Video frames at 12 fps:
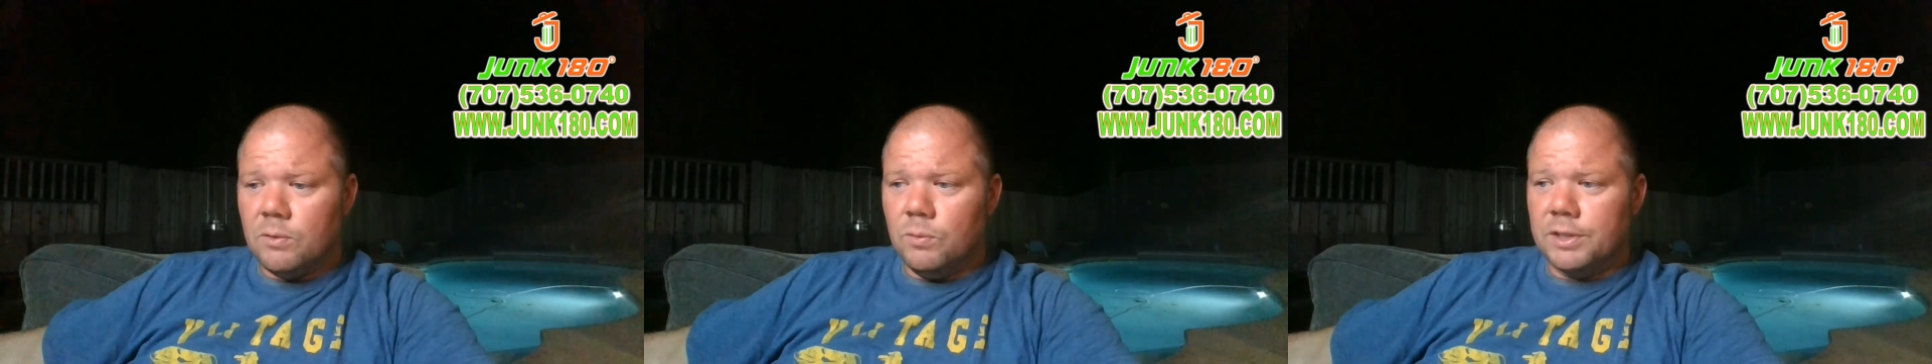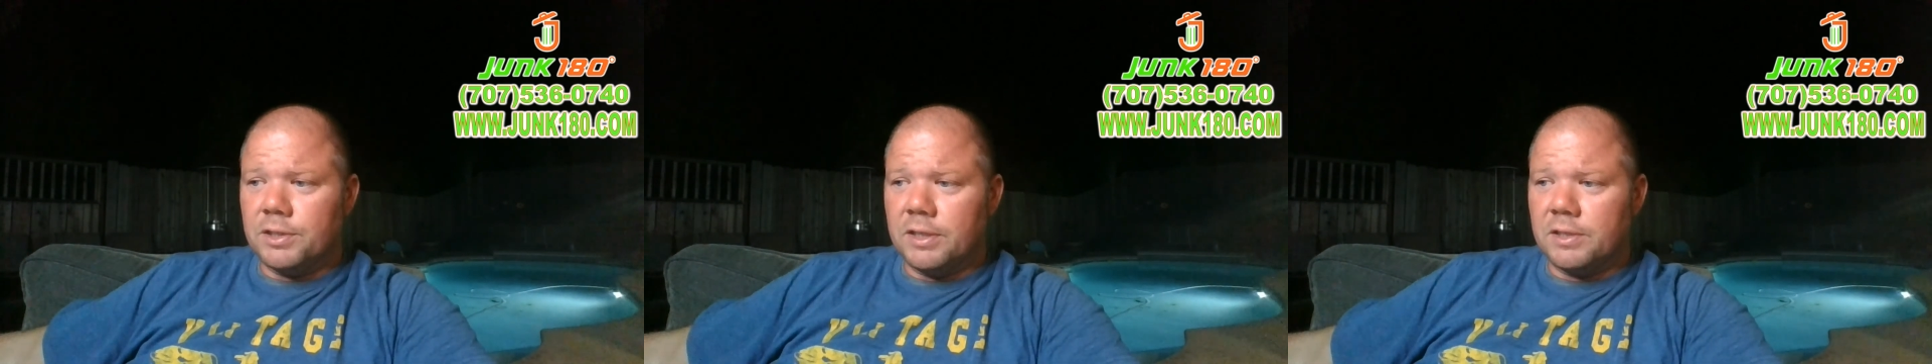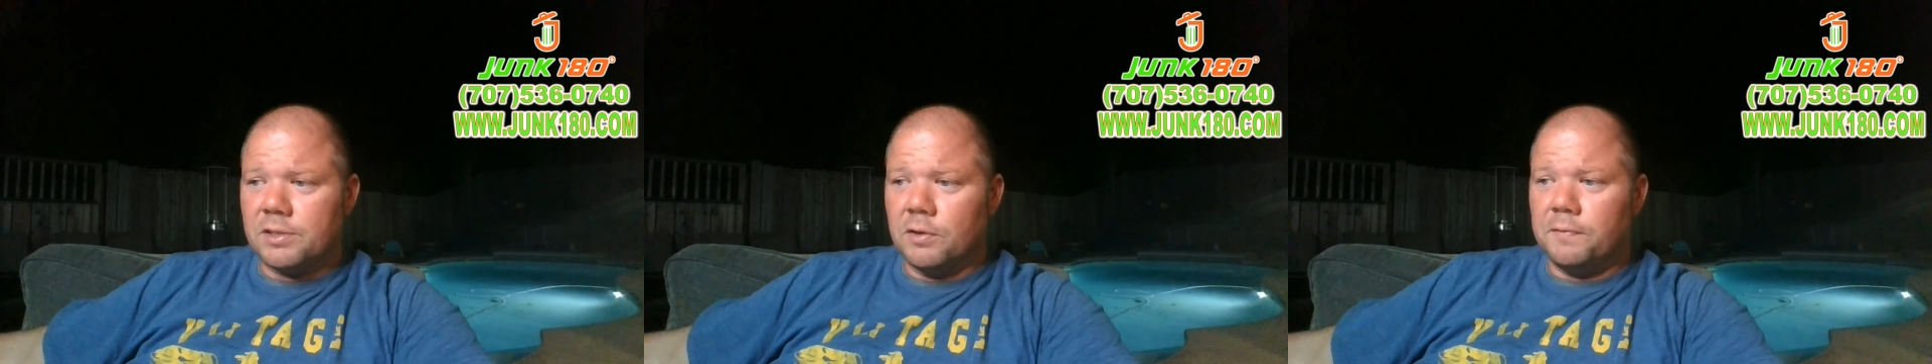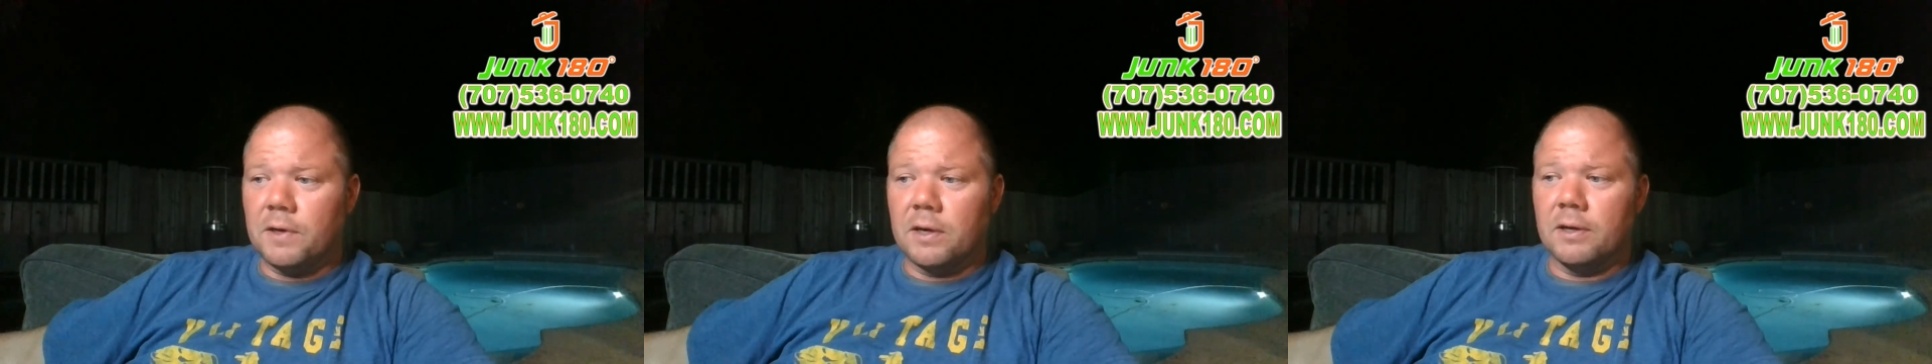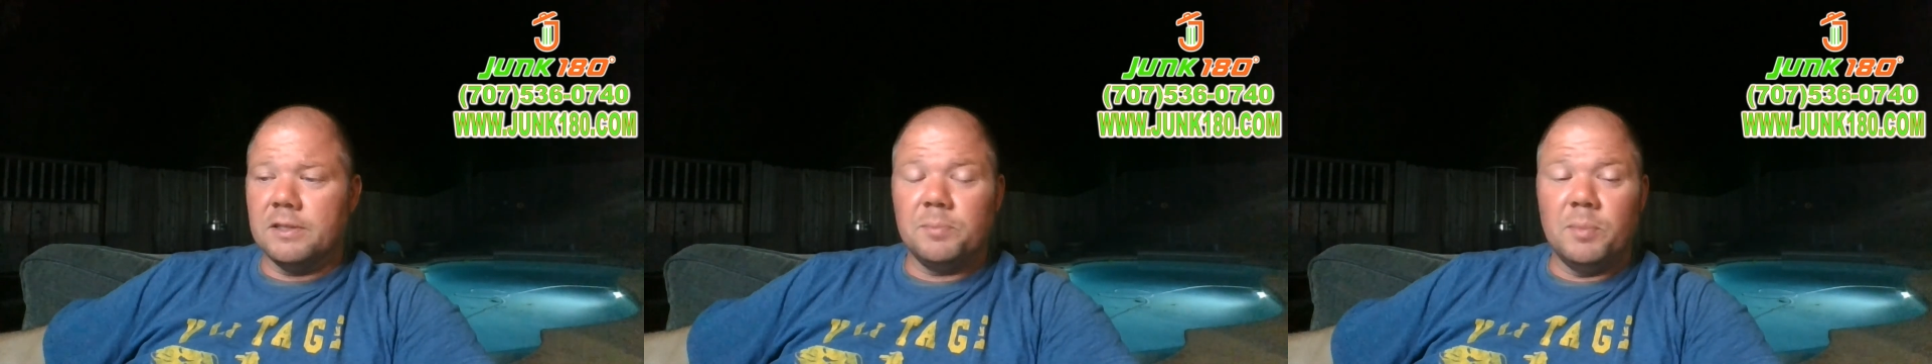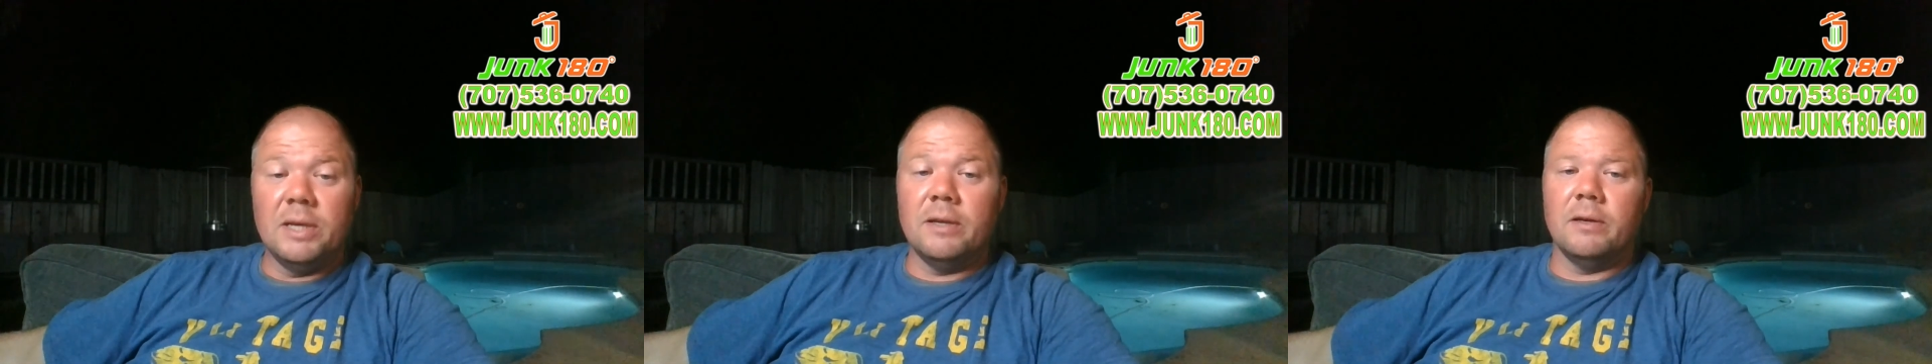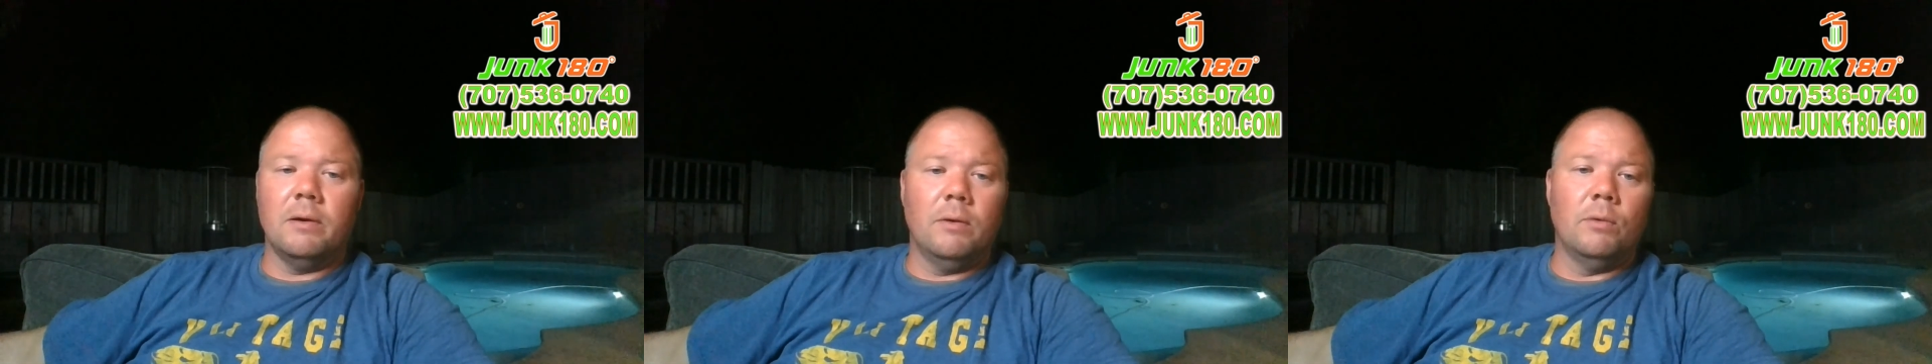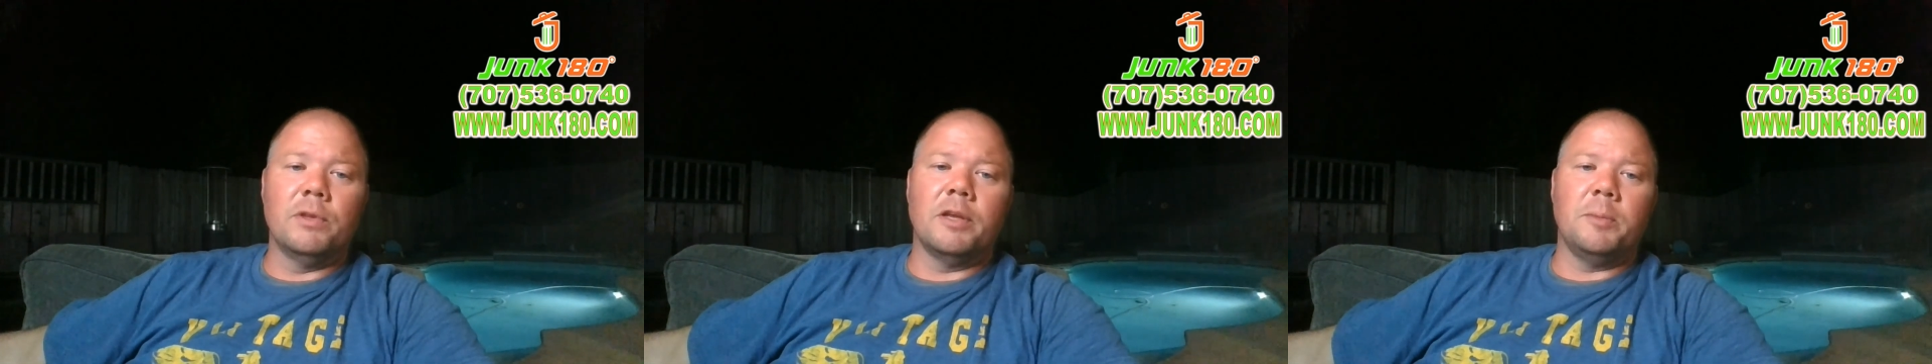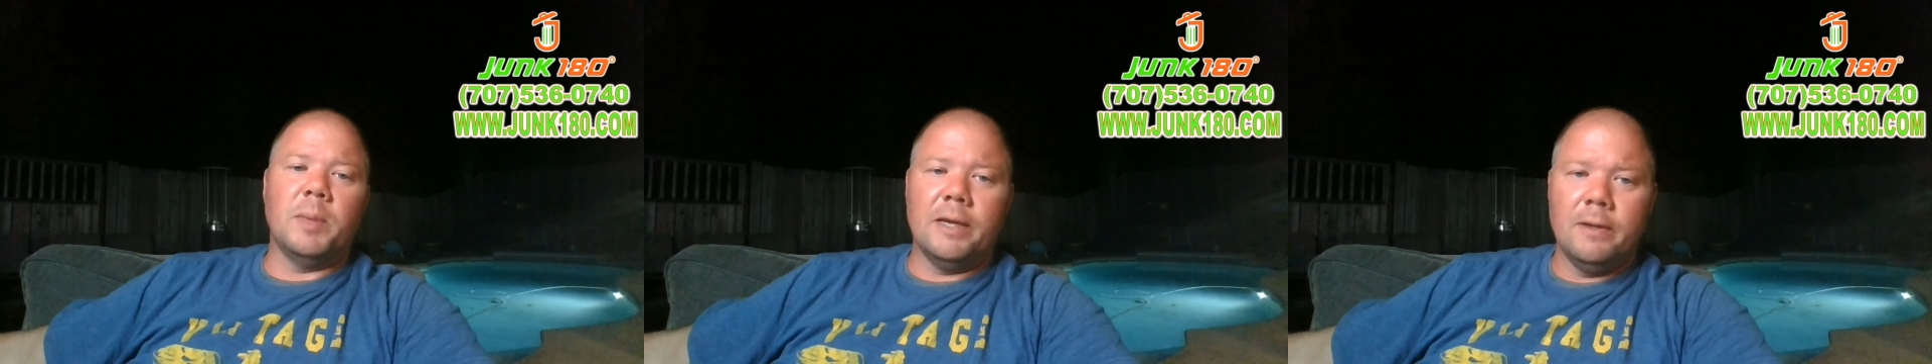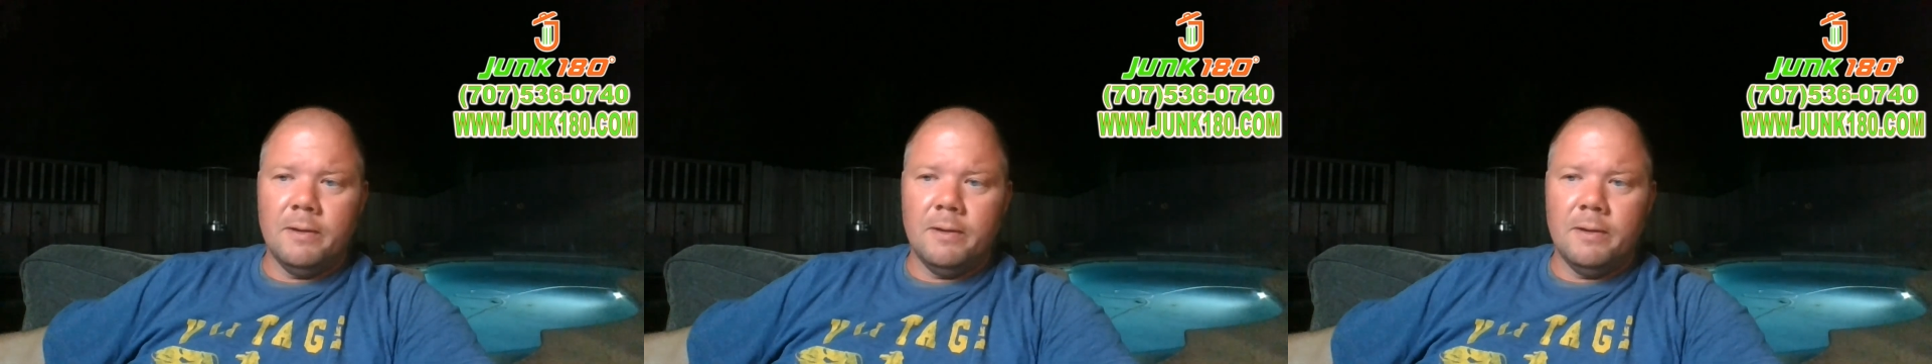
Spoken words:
which so far has been only me.